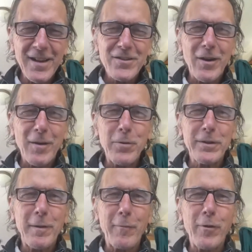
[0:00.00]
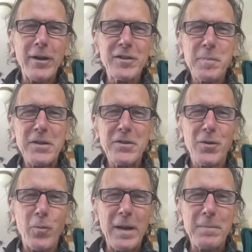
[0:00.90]
So I put my real speech on the
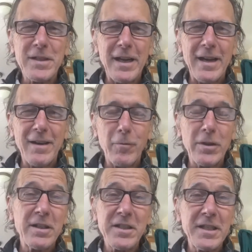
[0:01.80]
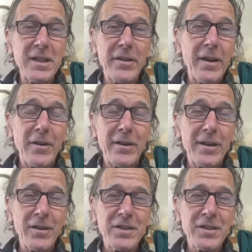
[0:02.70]
website, which is still there. You can
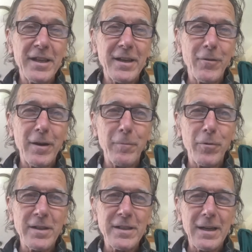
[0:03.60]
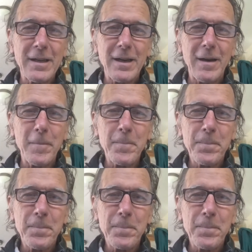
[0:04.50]
go see it at greenprints.com.